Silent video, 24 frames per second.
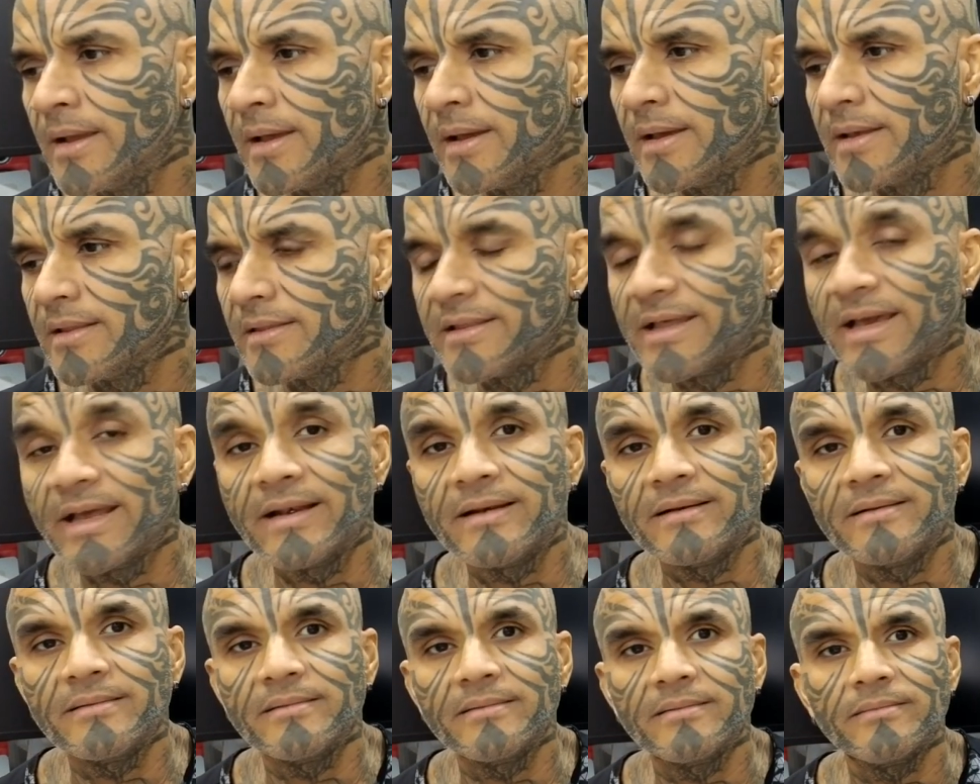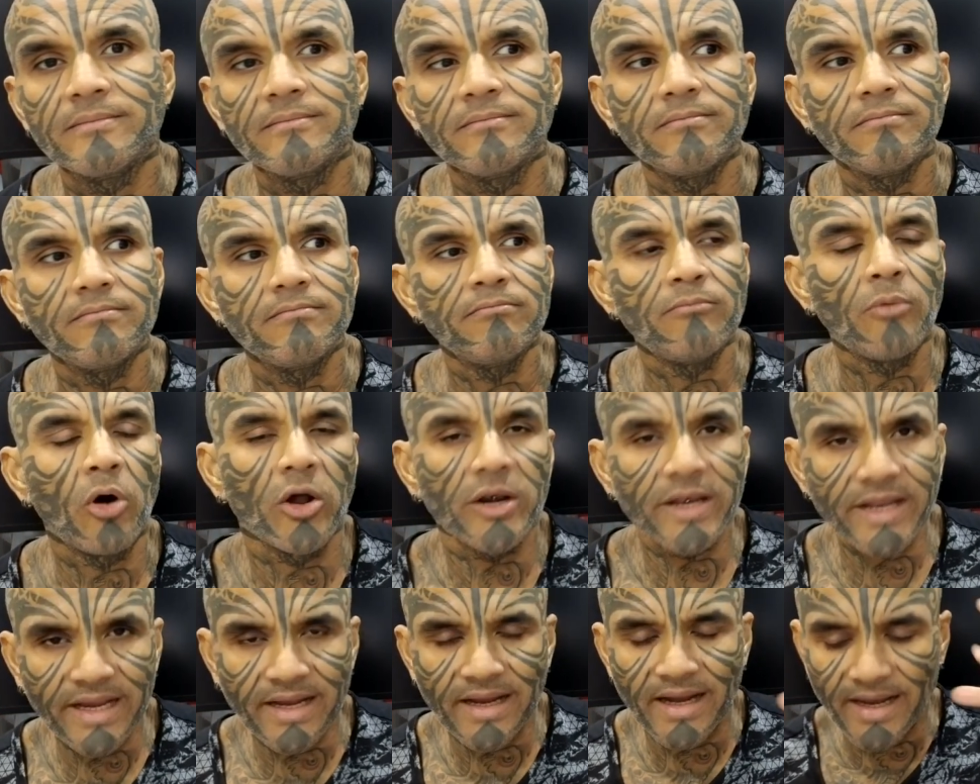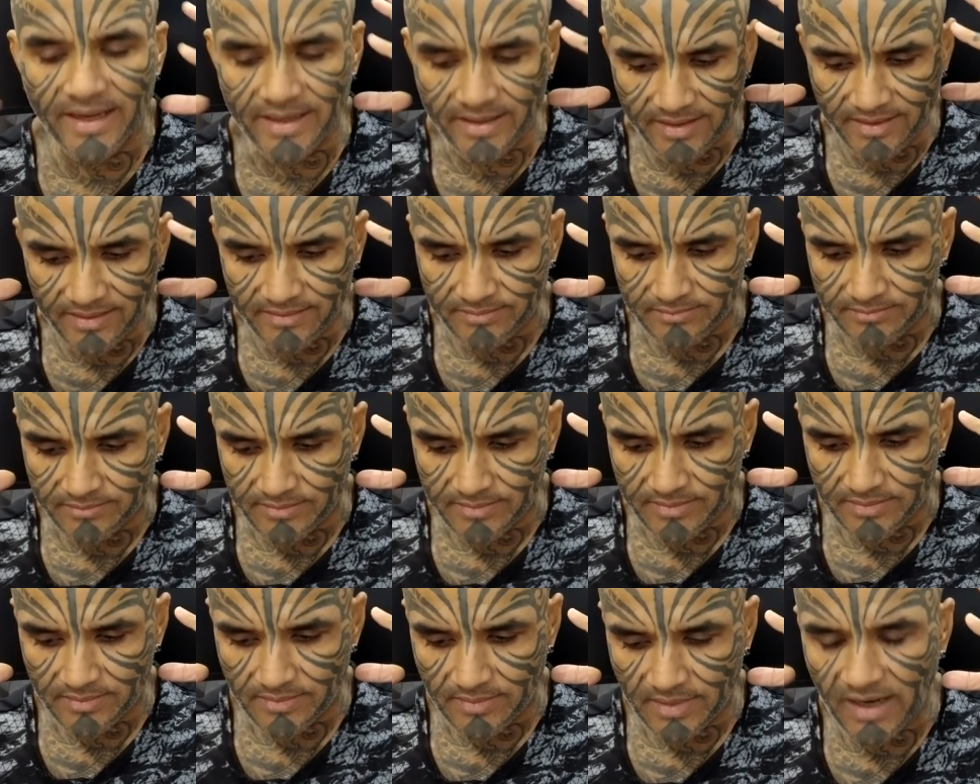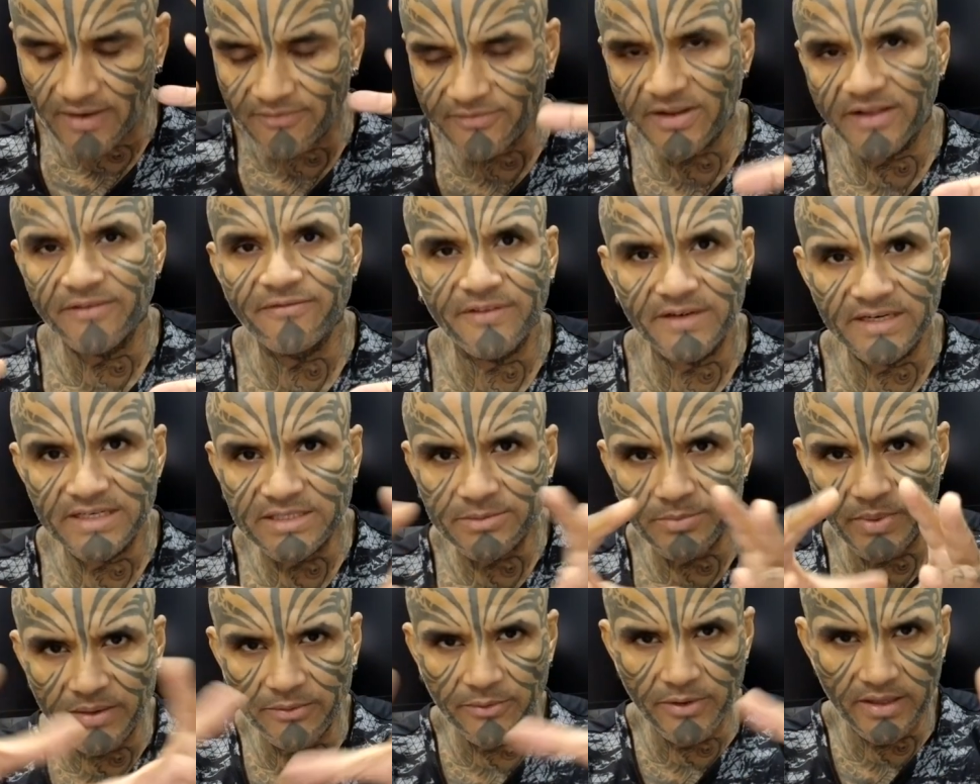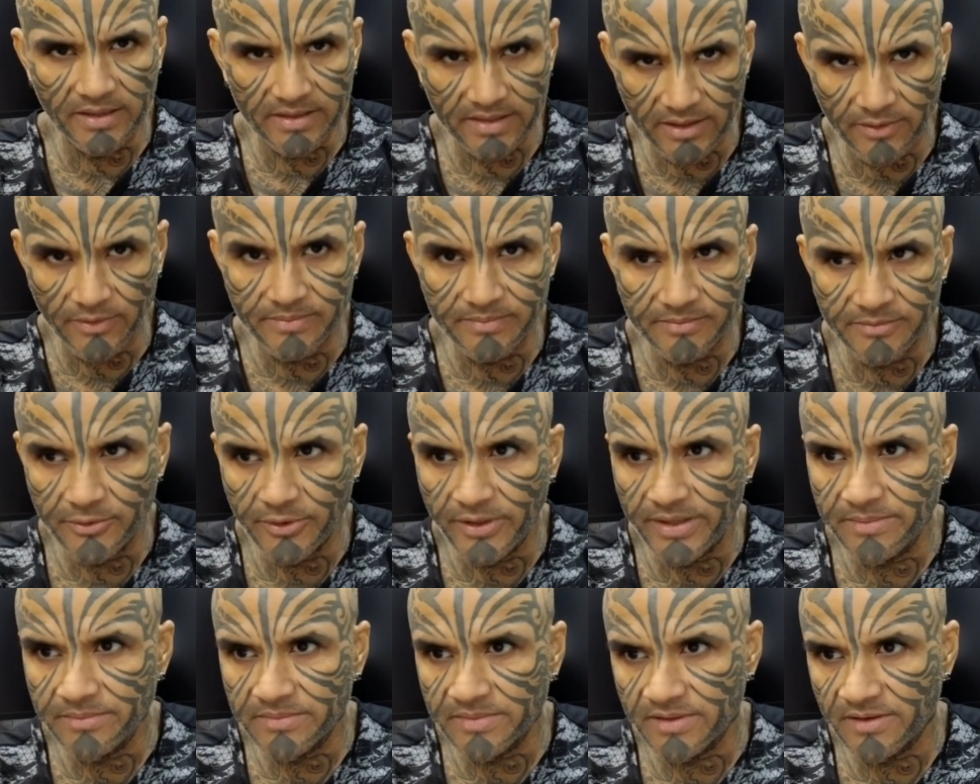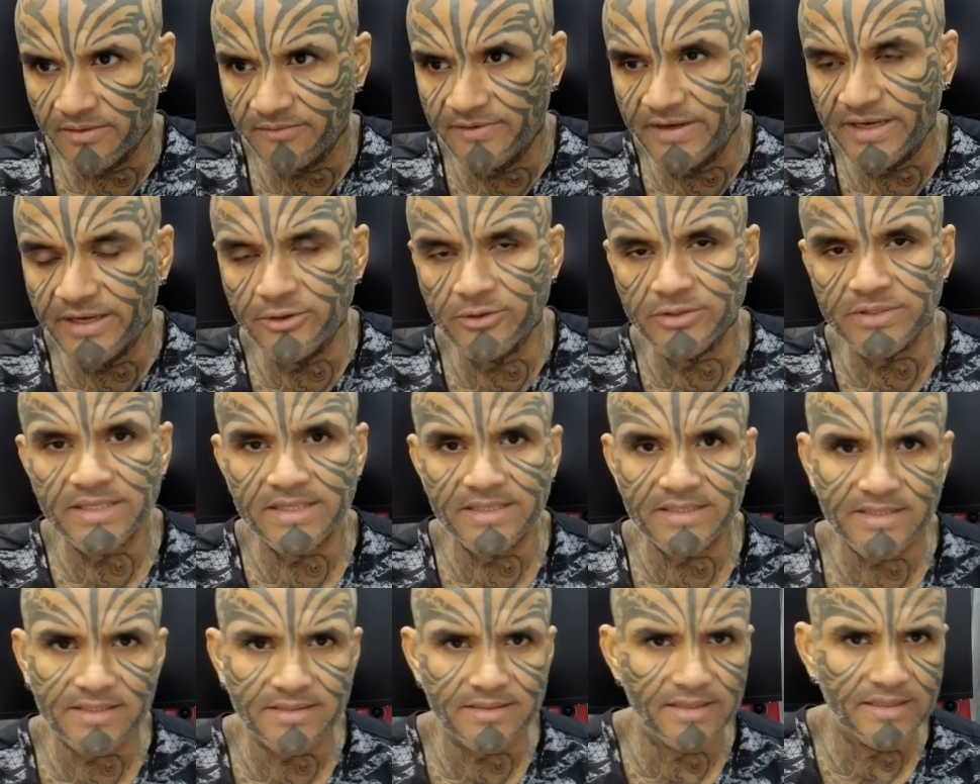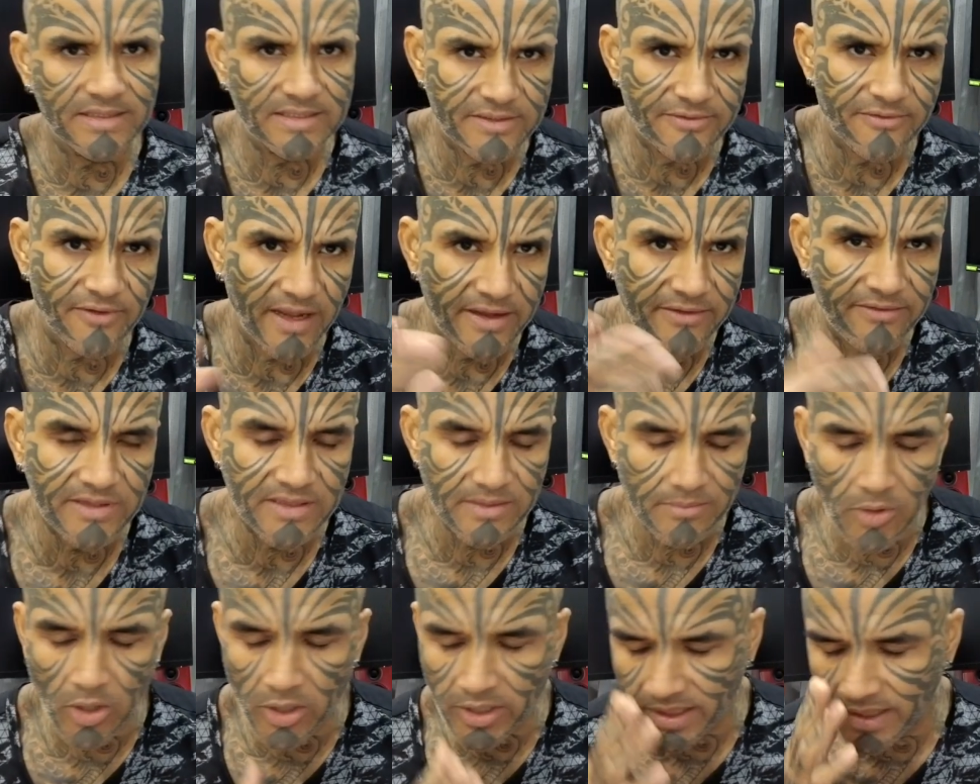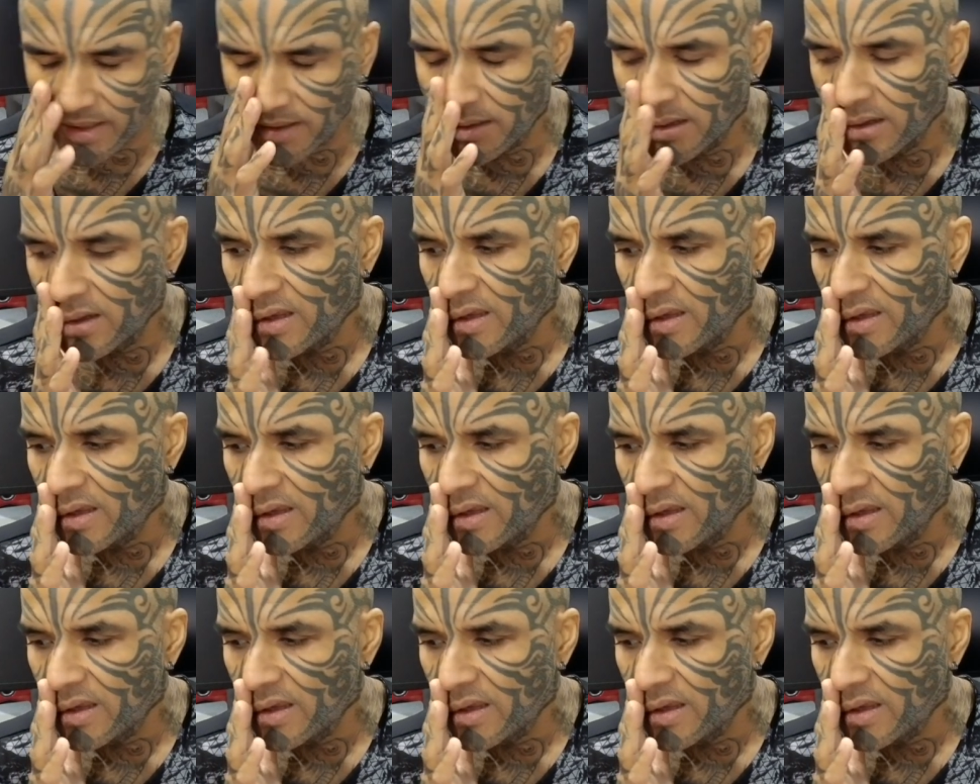Then morning, I after I finish my work, now I'm doing the videos. It's it's five in the morning.